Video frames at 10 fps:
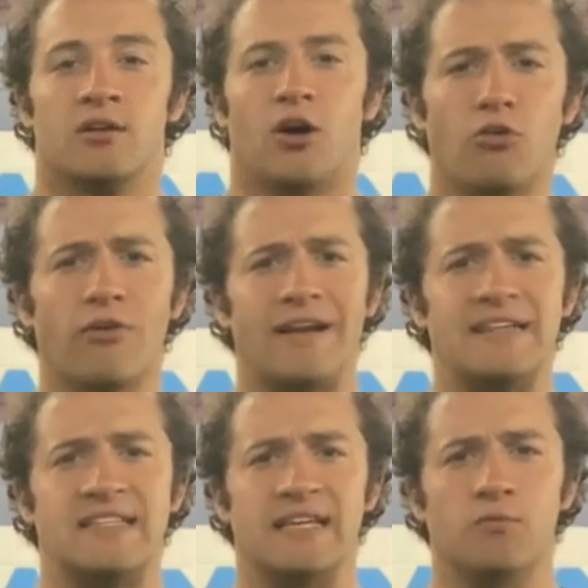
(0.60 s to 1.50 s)

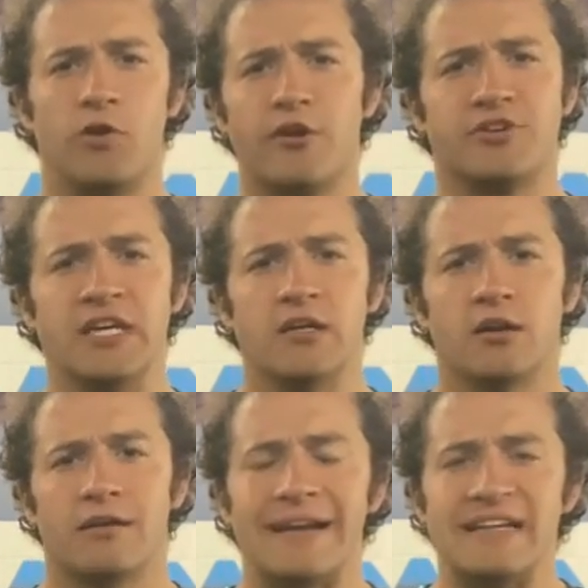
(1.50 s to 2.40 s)
Alrighty team, we're
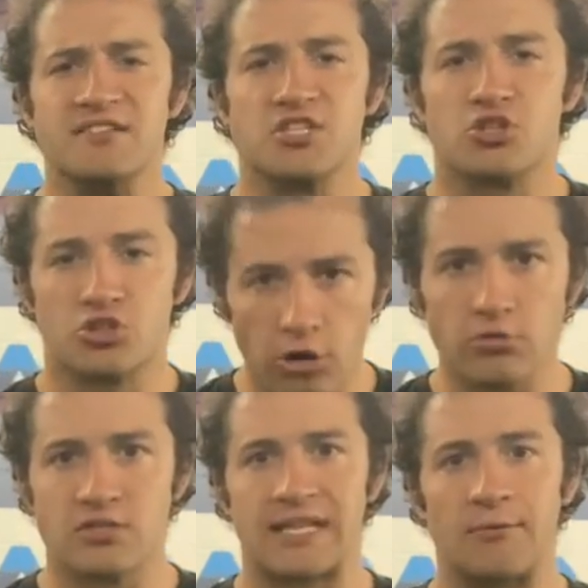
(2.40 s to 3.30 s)
here. It is
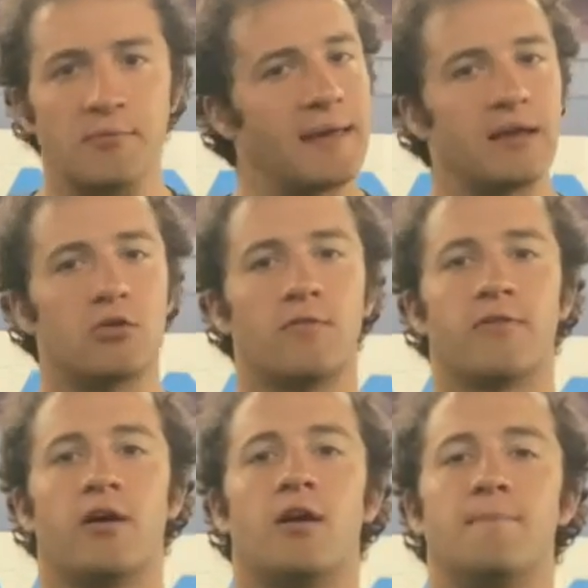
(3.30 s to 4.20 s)
Thursday. We made it
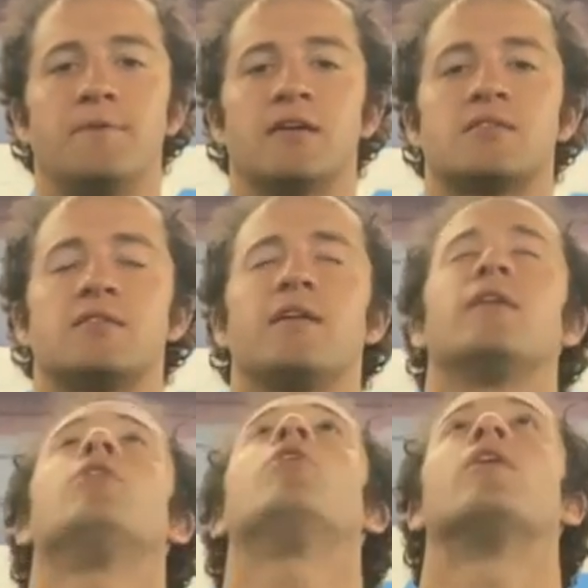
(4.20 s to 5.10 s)
over the hump
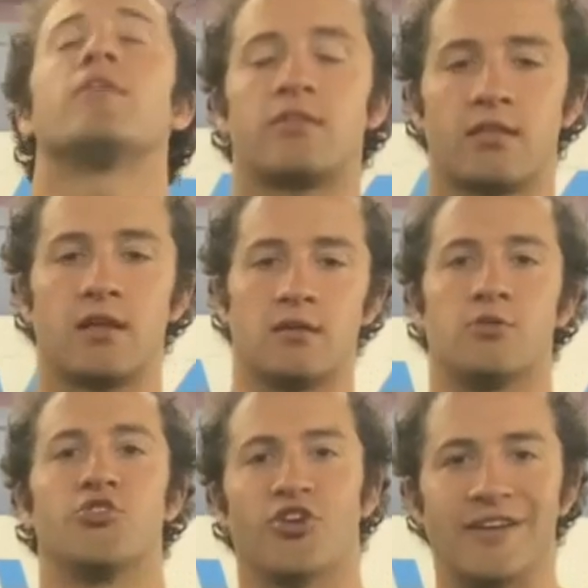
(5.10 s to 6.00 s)
yesterday. Oh,
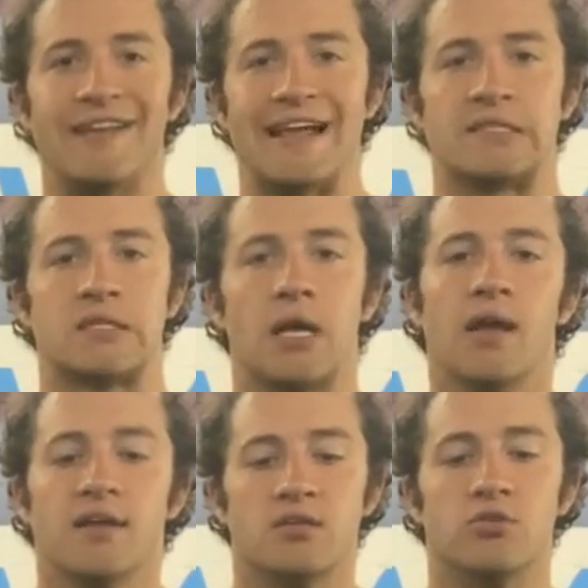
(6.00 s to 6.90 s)
thank goodness.
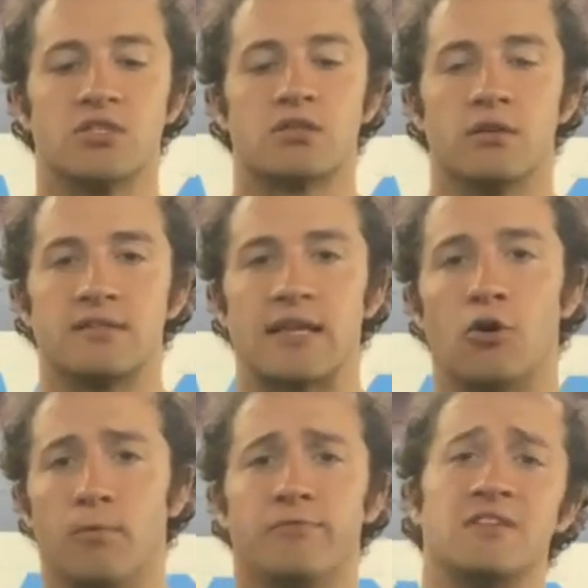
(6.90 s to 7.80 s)
So it's Thursday.
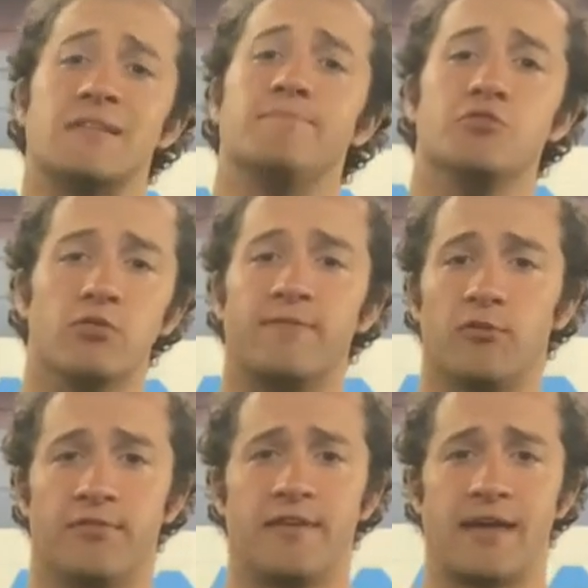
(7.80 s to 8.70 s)
Hopefully it's a
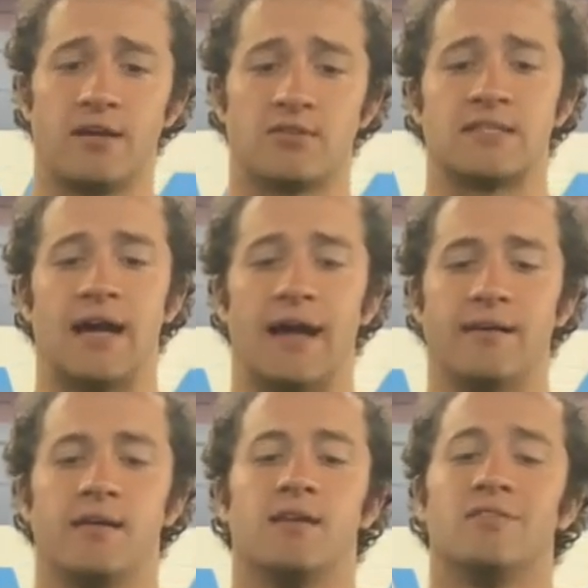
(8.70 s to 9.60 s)
beautiful day outside.
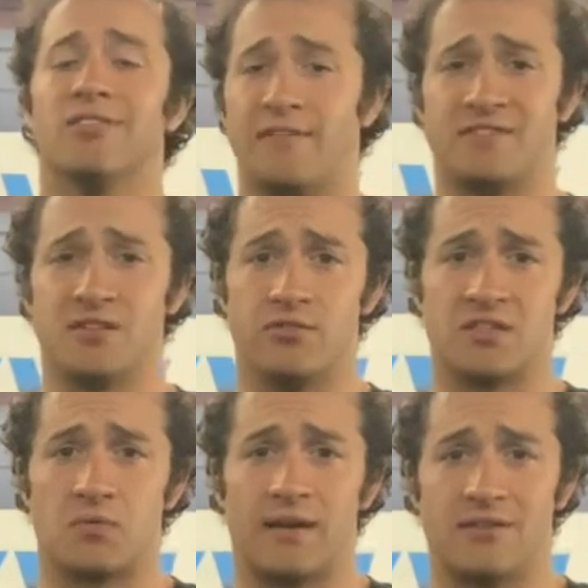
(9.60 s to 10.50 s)
Love to do
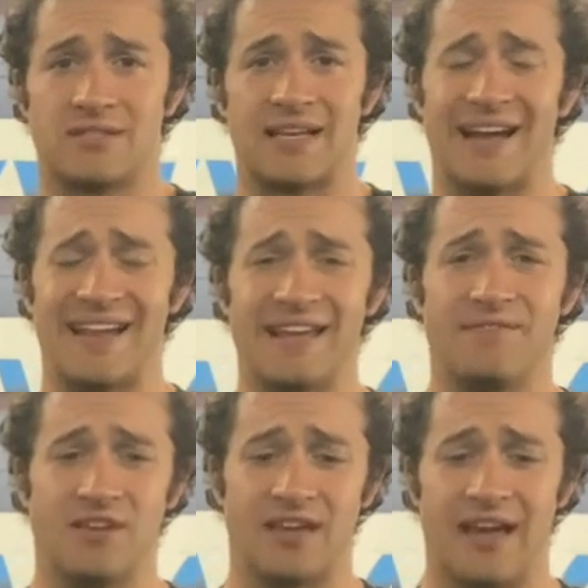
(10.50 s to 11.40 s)
this one outside
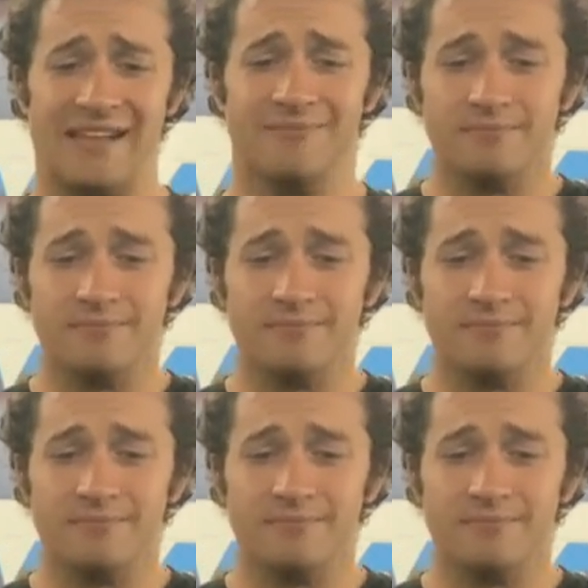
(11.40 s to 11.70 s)
if you can.